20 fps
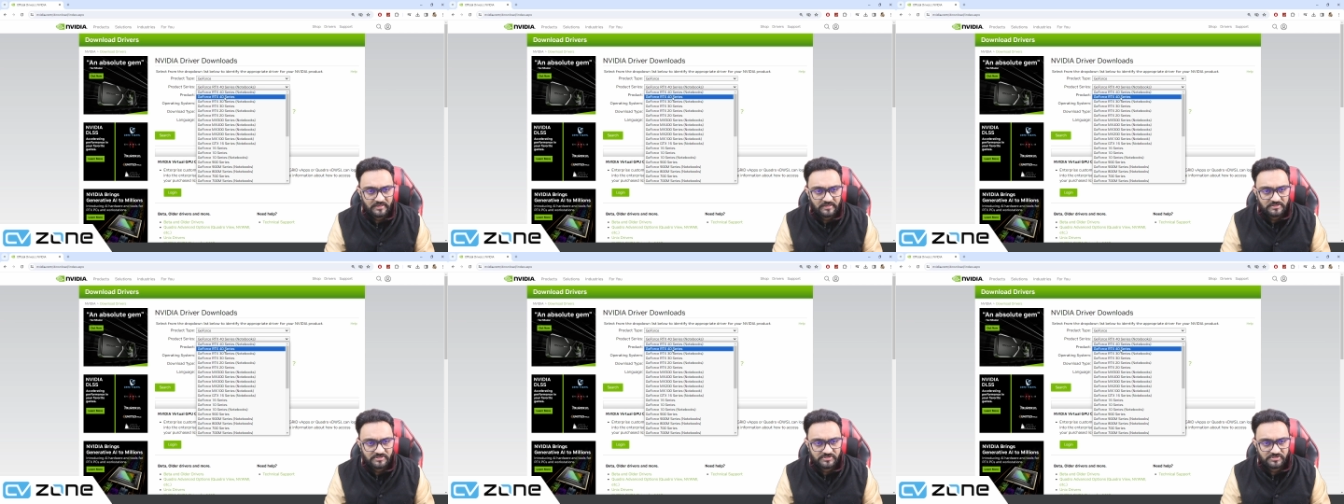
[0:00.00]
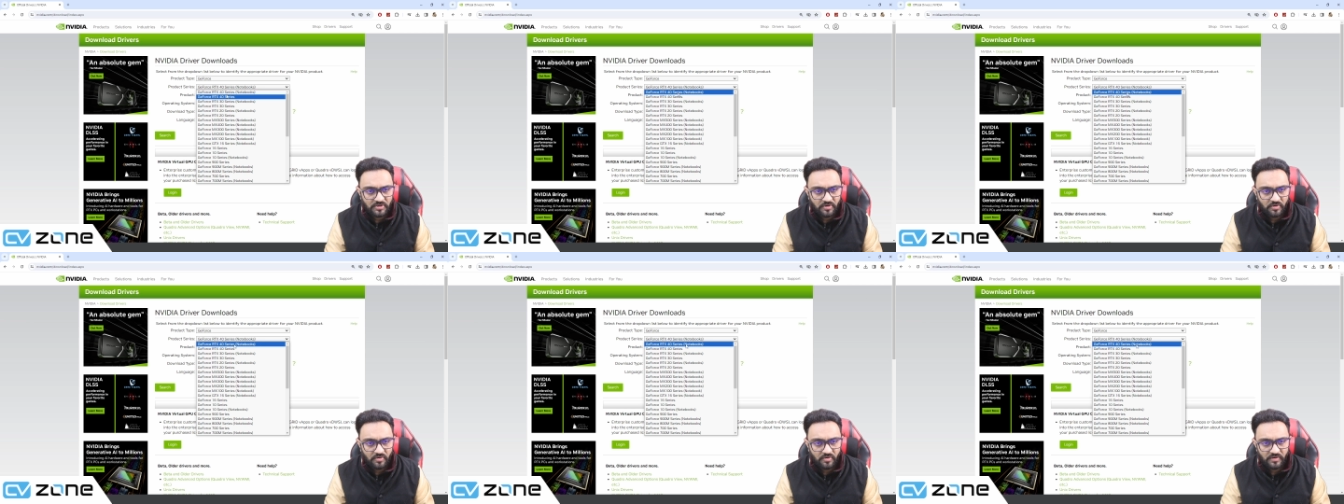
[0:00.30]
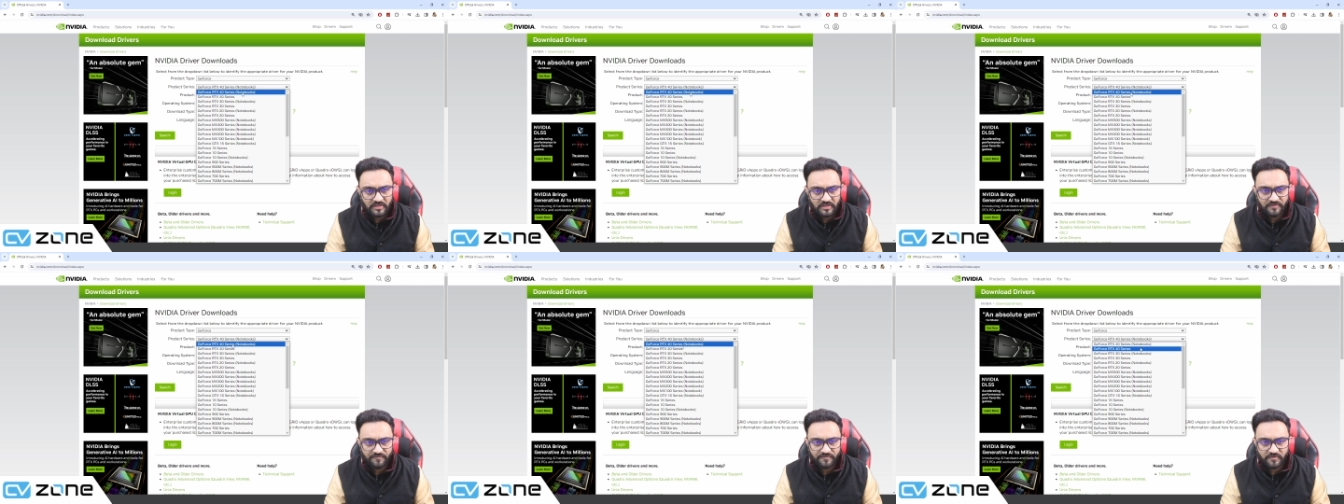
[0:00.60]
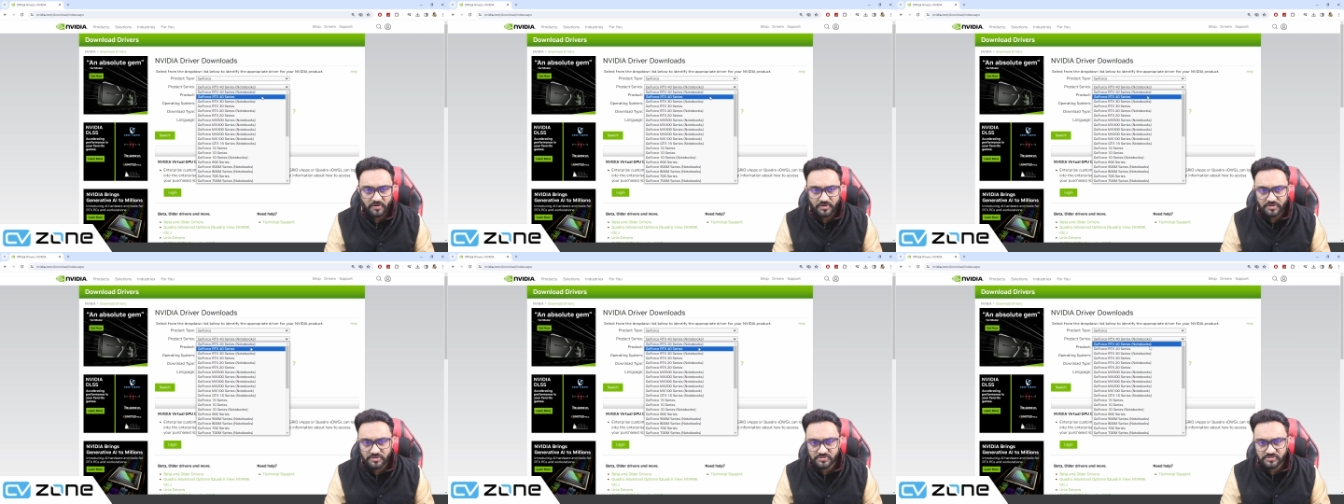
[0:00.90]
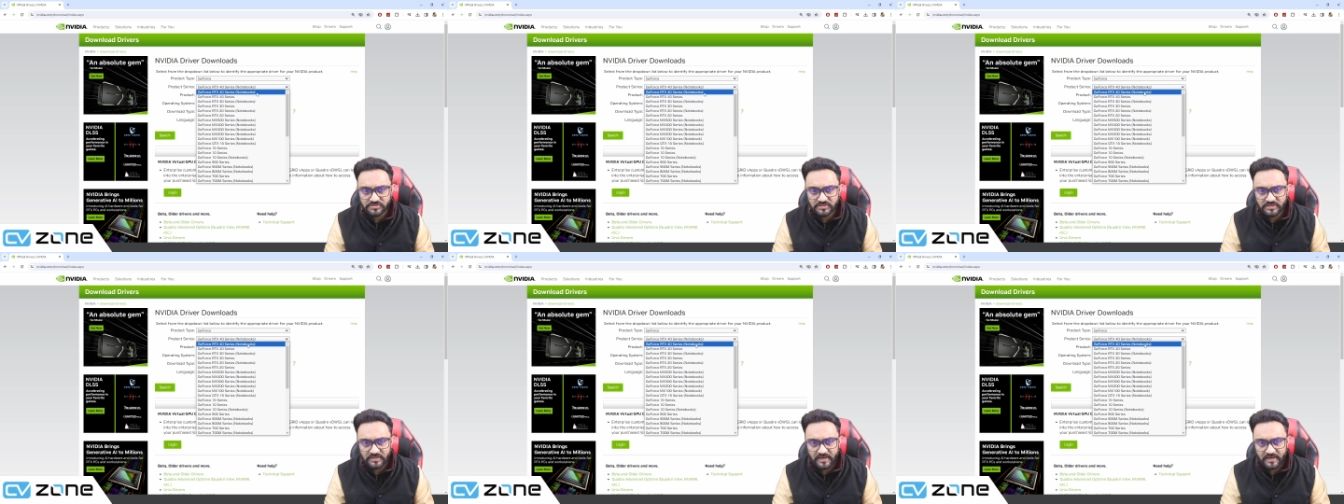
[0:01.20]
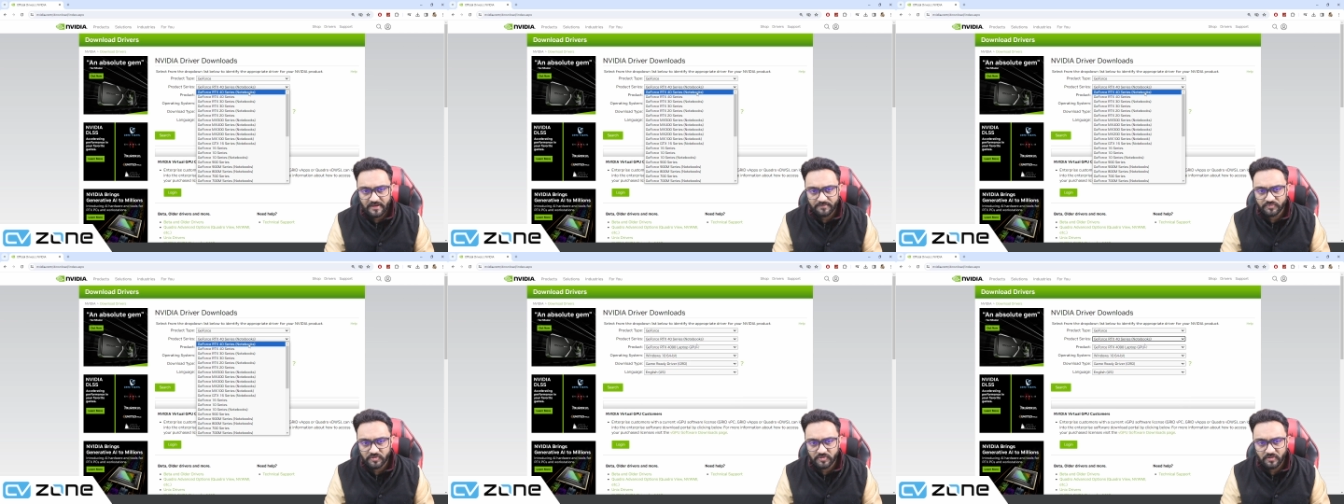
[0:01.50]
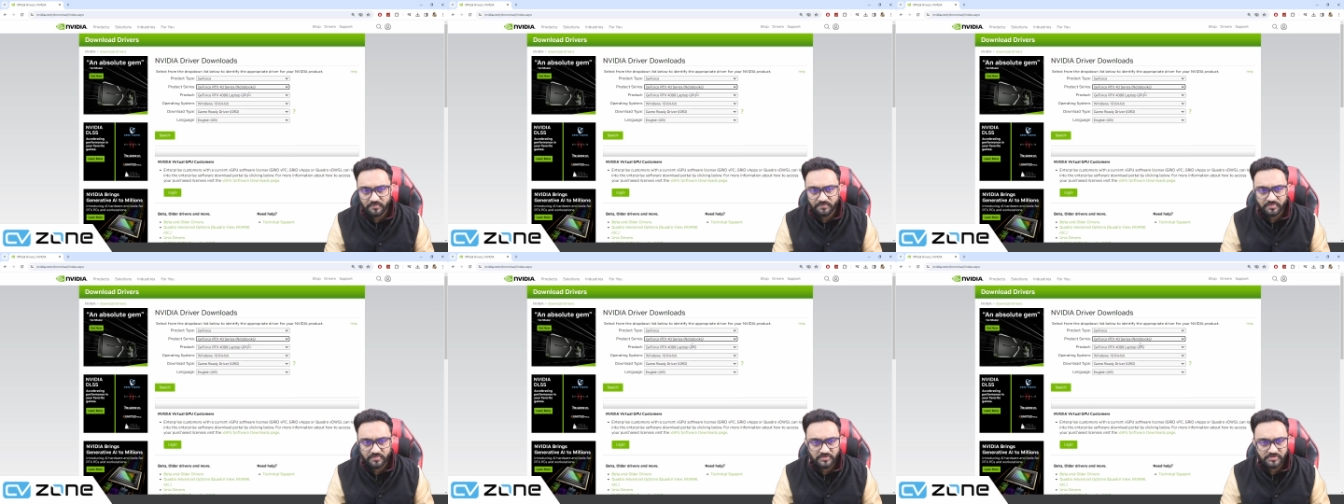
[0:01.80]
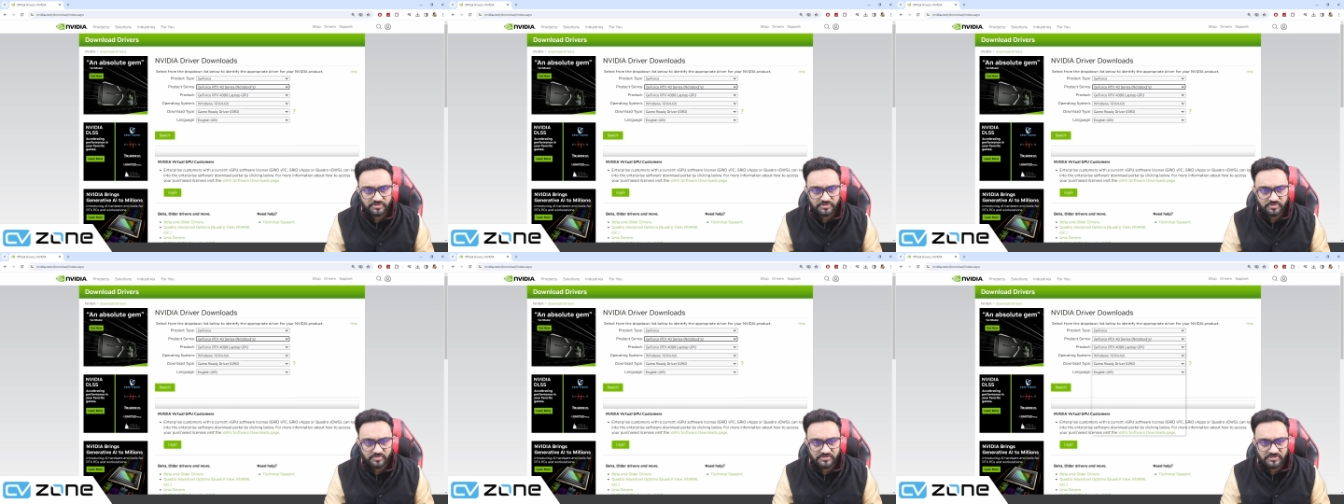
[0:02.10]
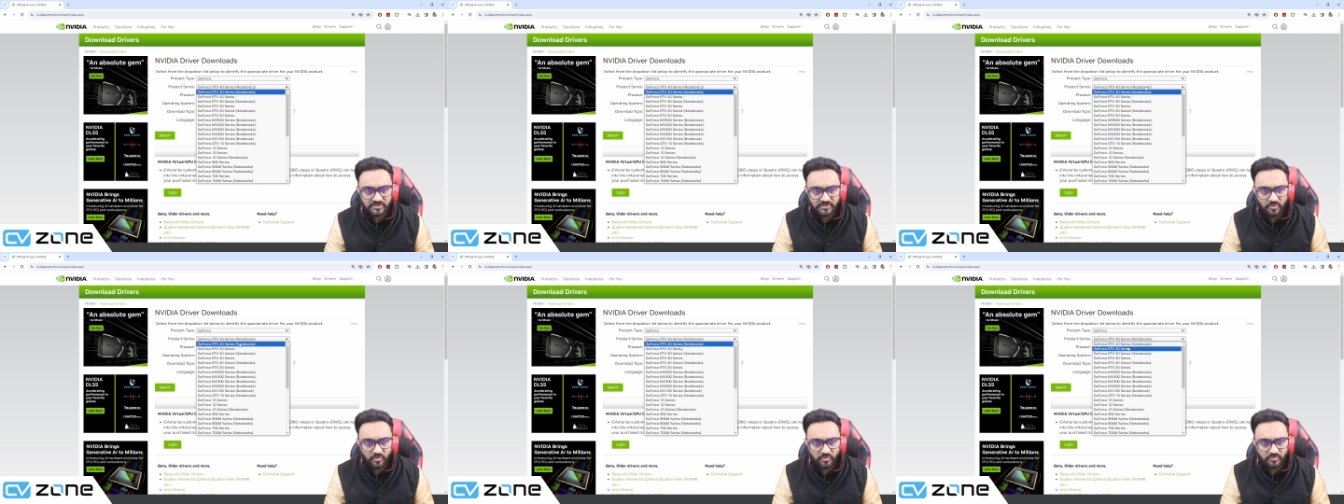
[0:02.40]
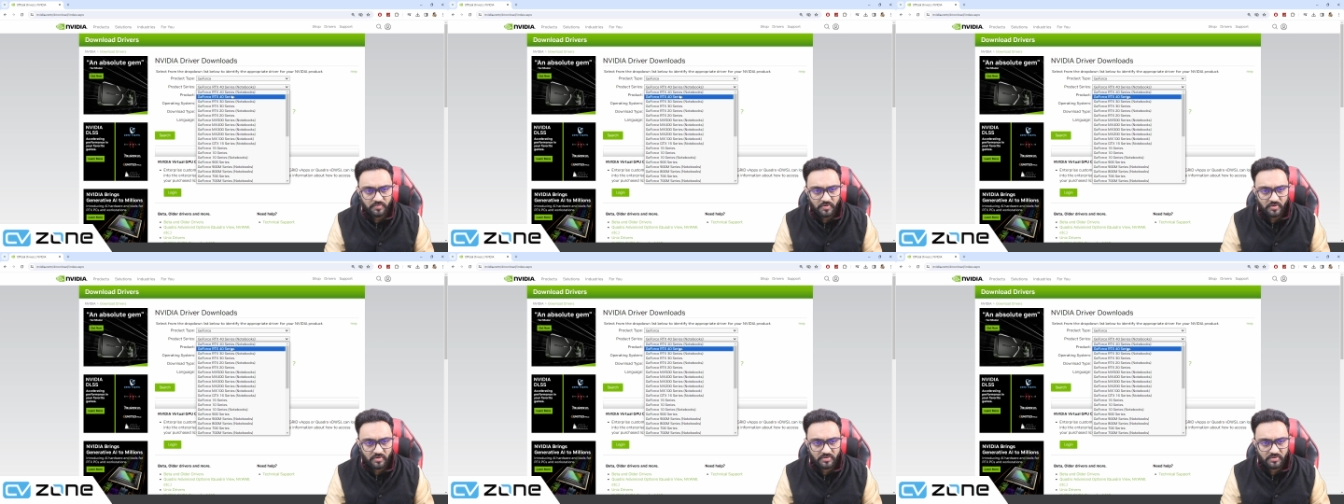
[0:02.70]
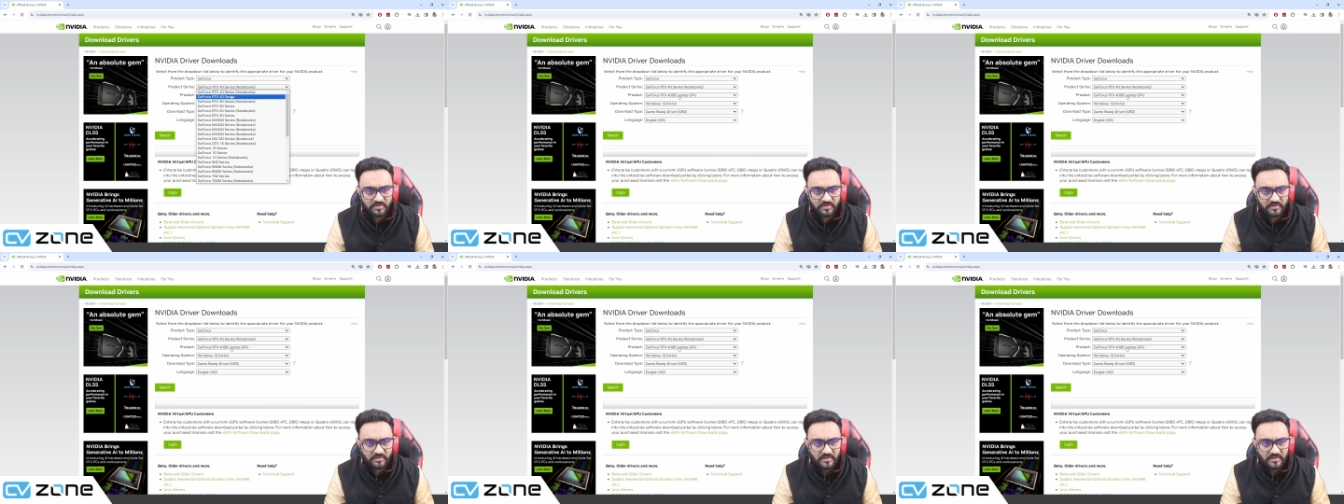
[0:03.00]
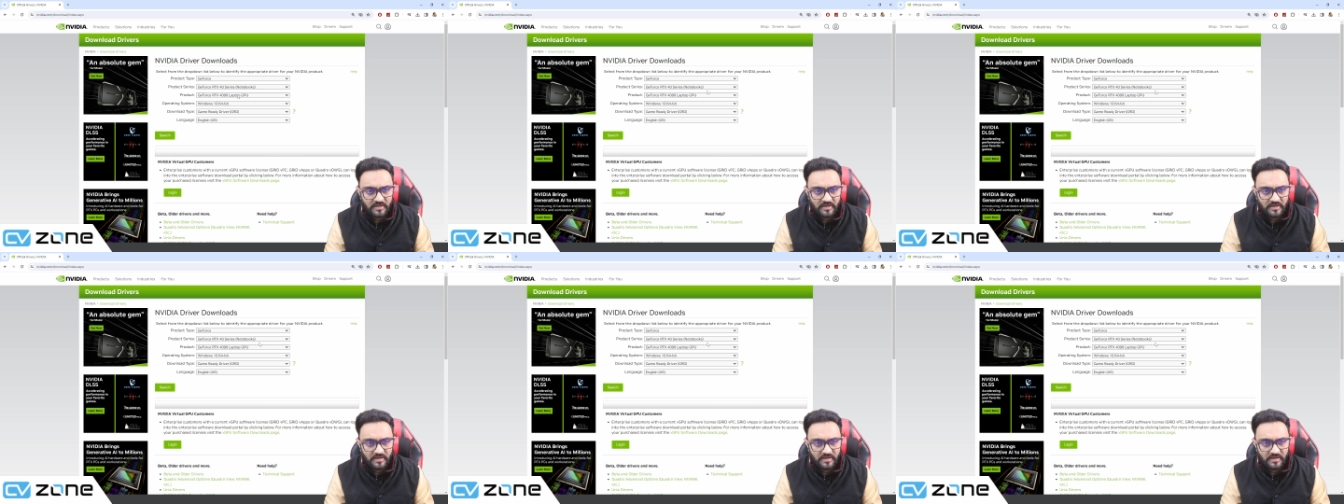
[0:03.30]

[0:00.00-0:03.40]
So if you're using a laptop, choose the notebook,